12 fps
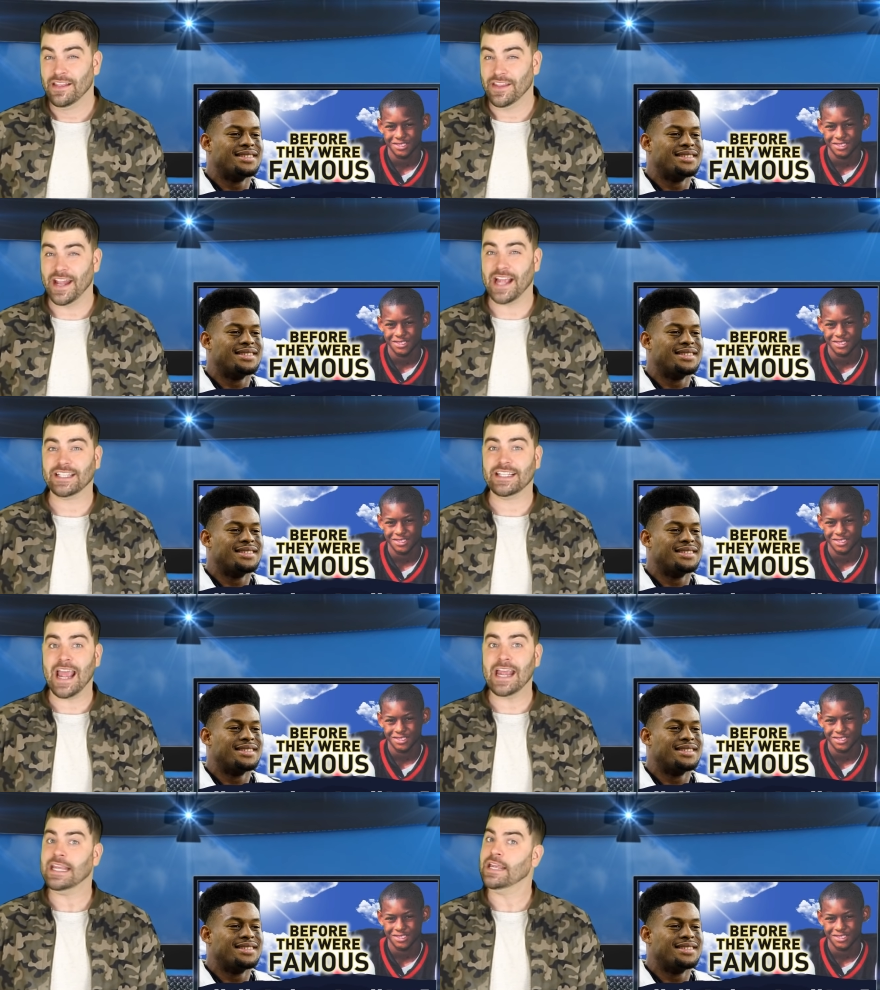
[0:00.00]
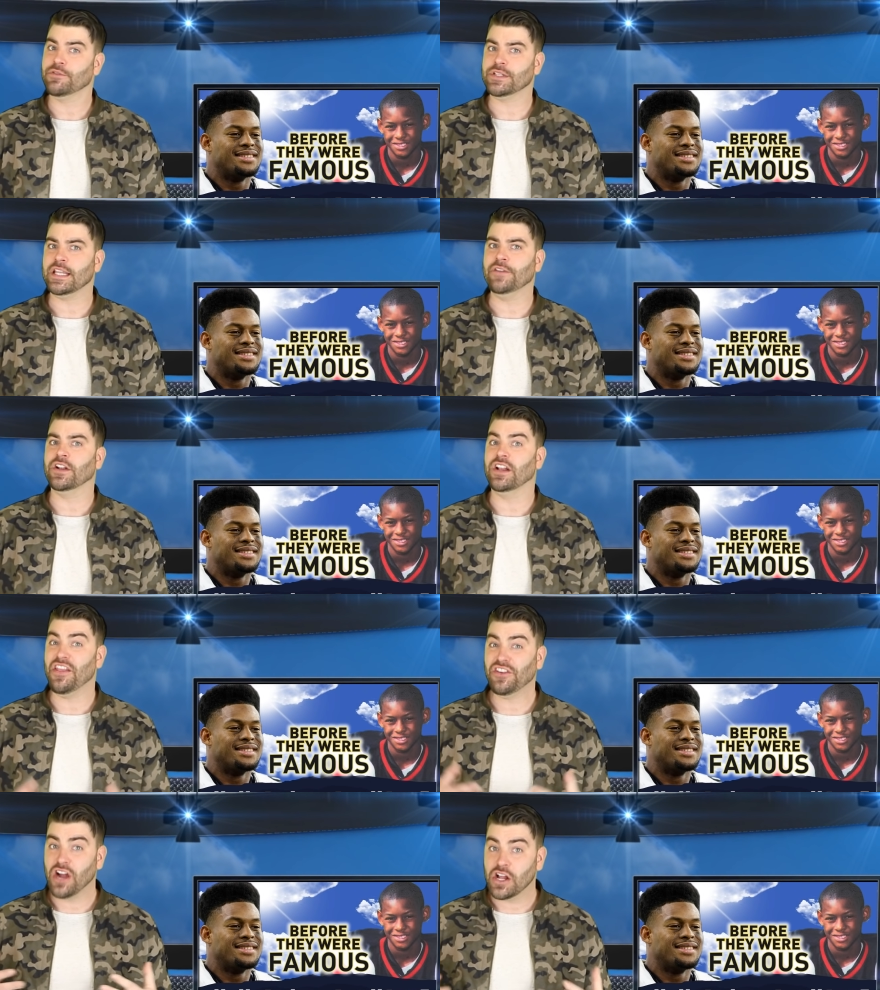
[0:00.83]
Speaker 1: The next day, he received
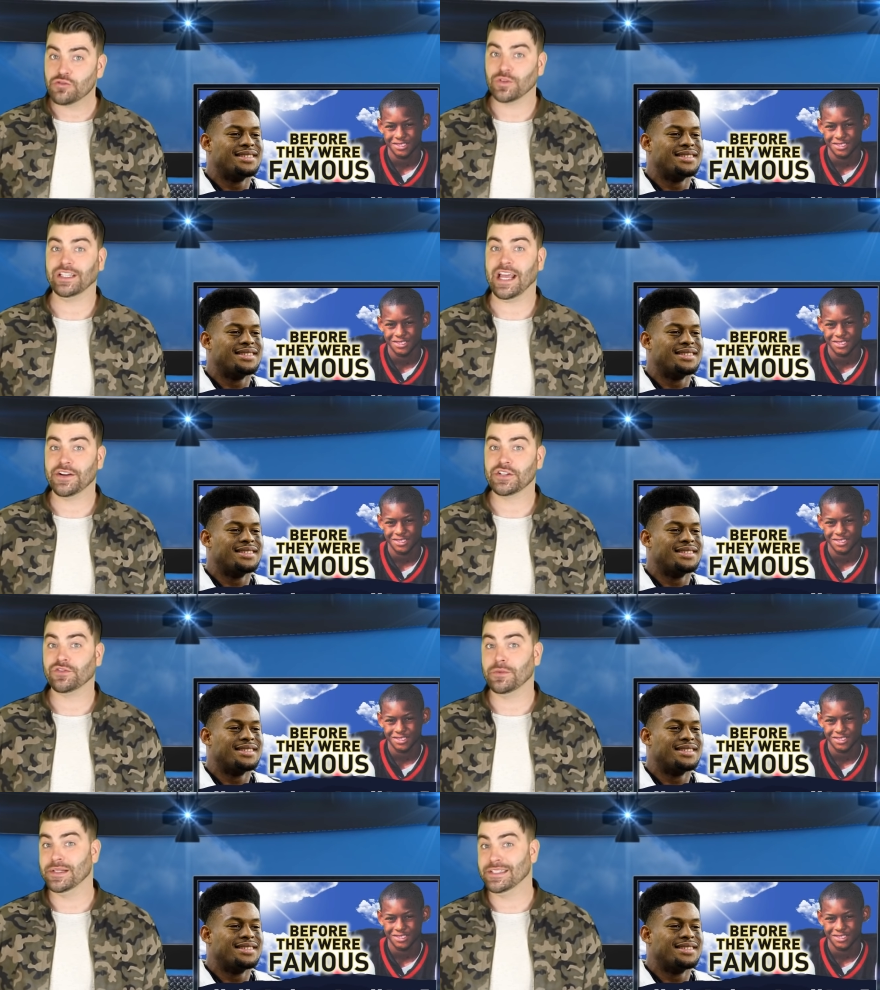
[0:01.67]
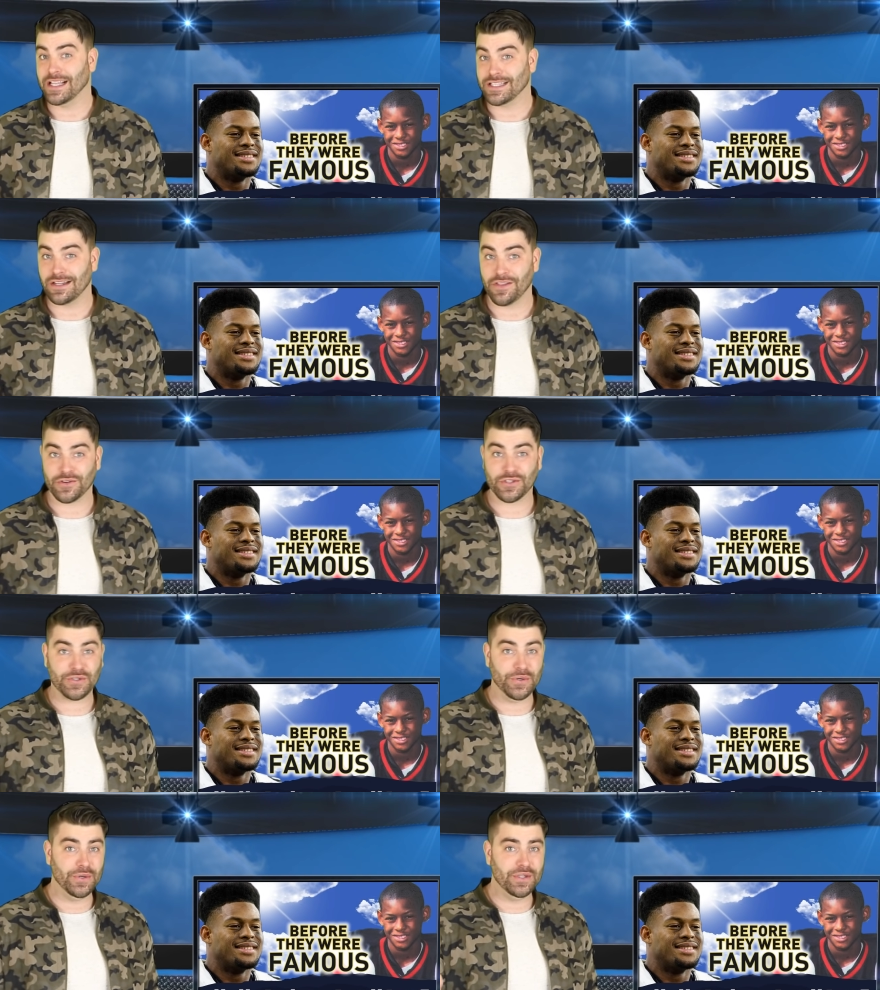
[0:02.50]
another 100 letters from a dozen other
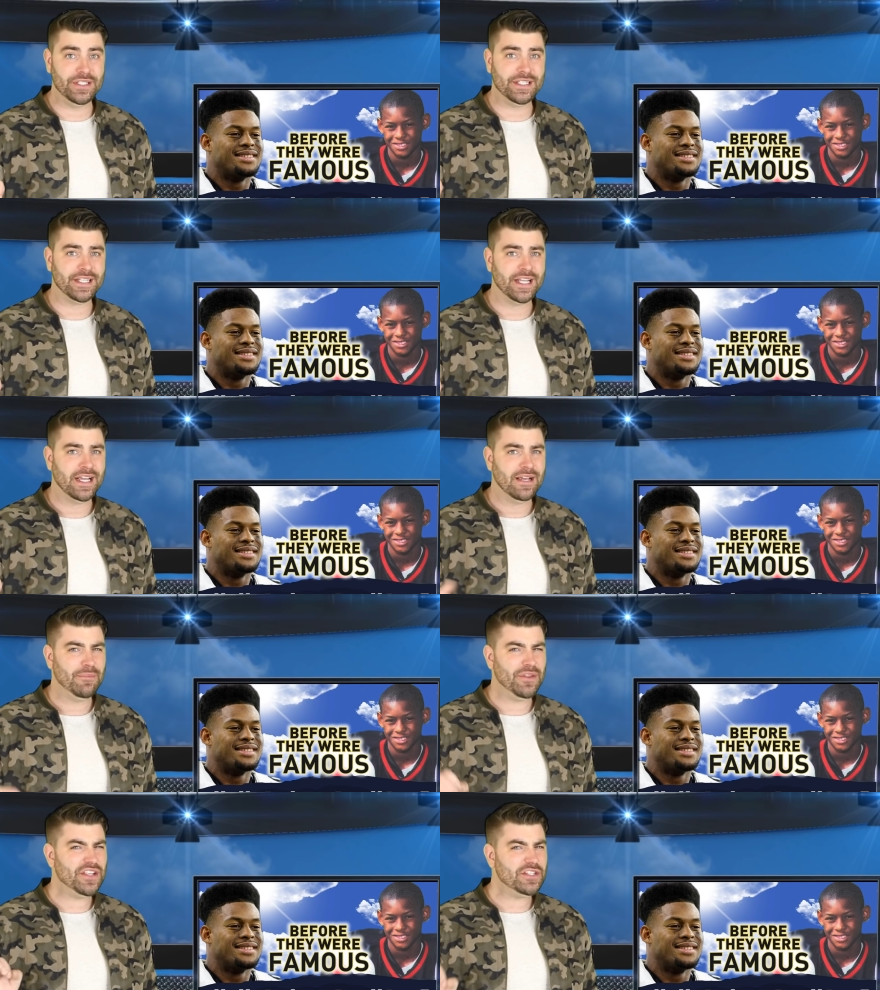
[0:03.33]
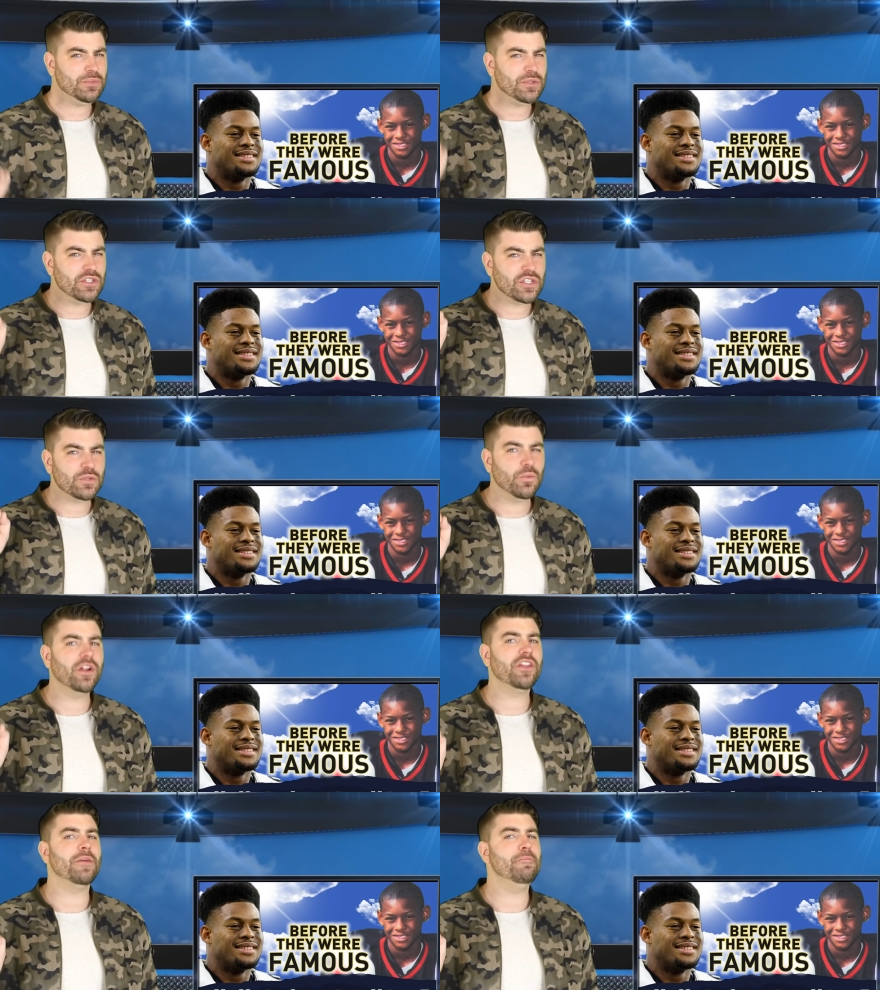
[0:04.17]
schools, but this was just
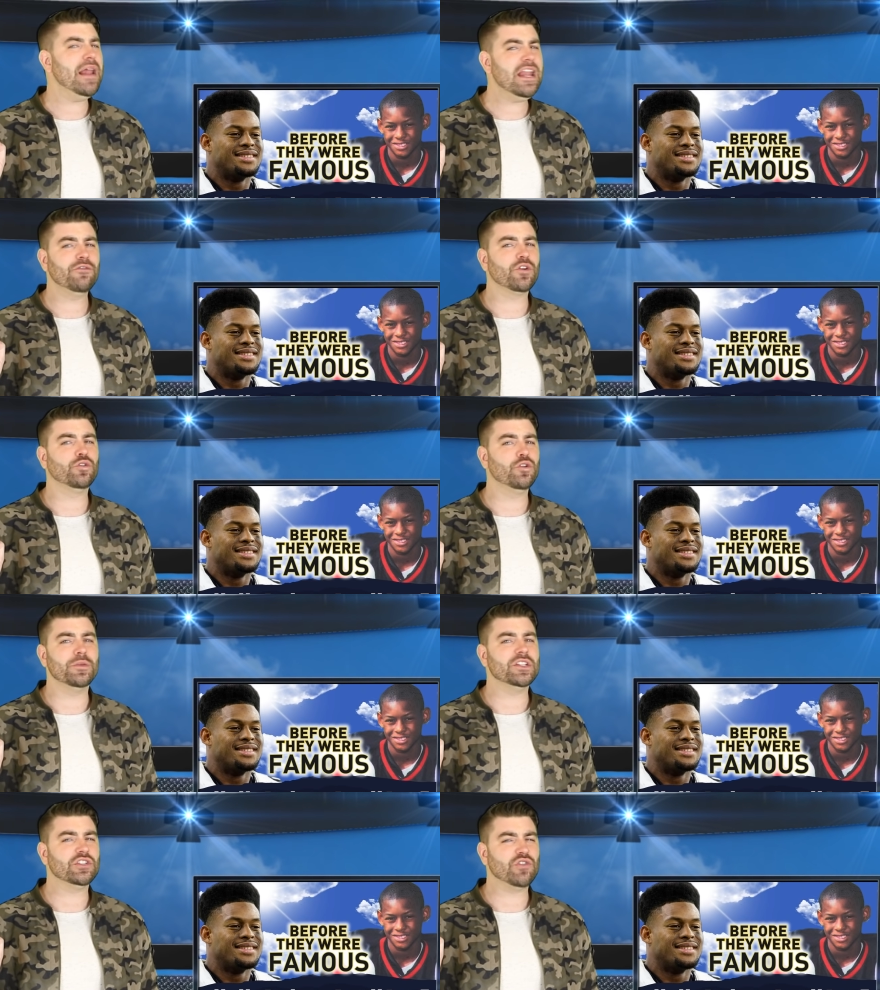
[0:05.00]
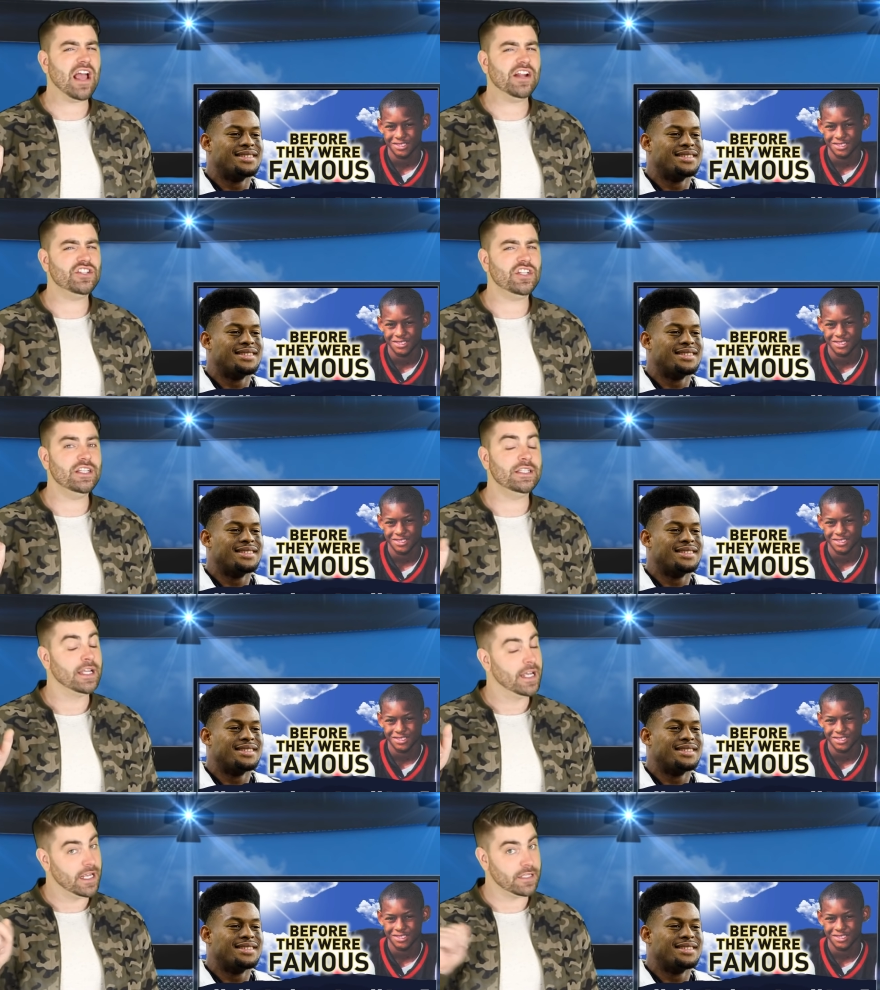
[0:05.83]
one of the many recruitment
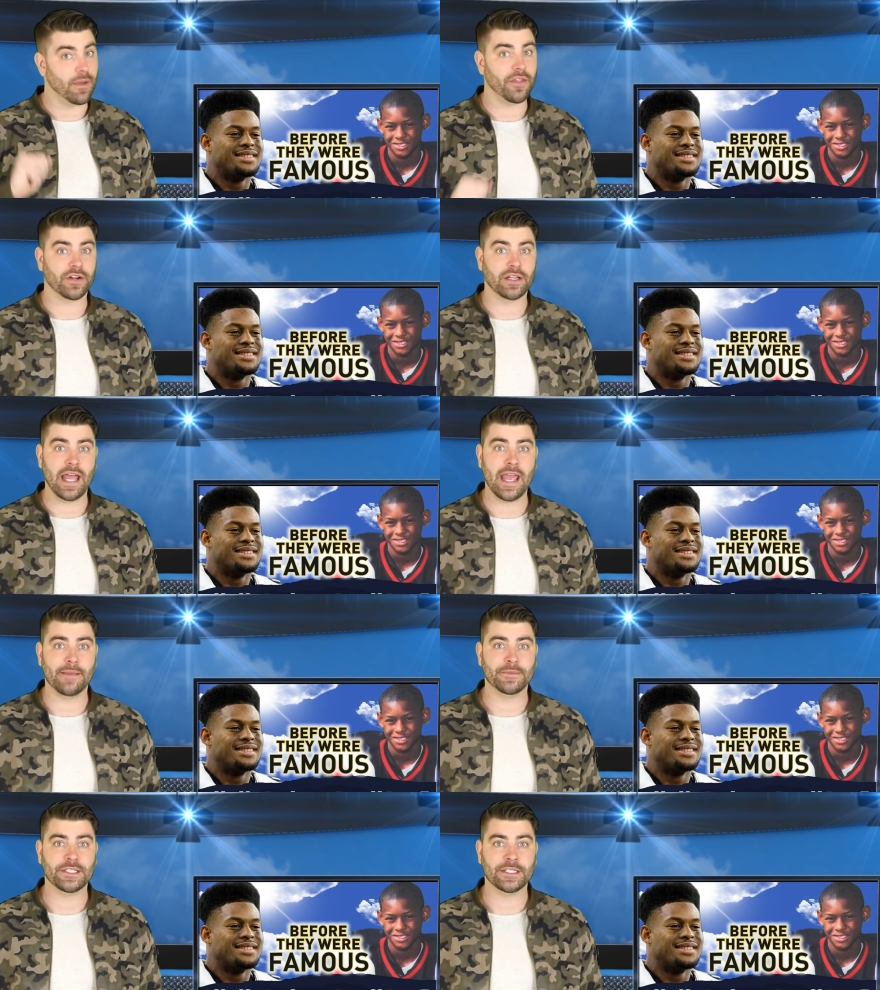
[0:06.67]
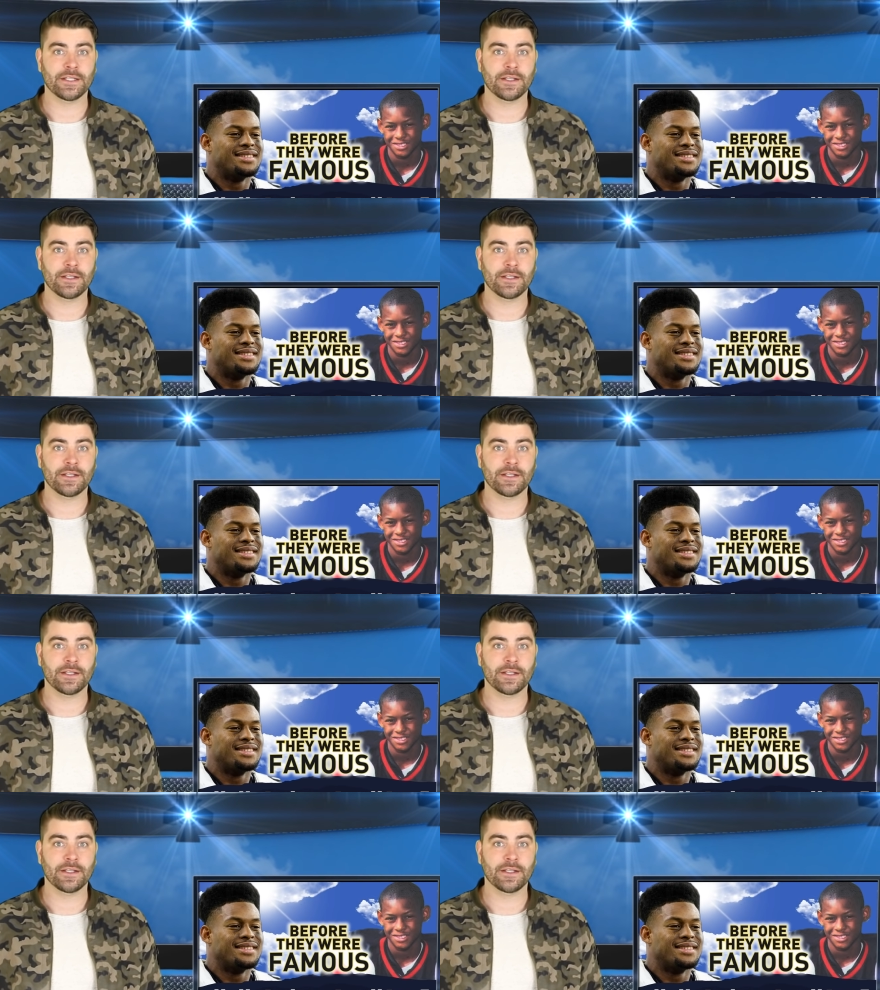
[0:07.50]
strategies his mother claims.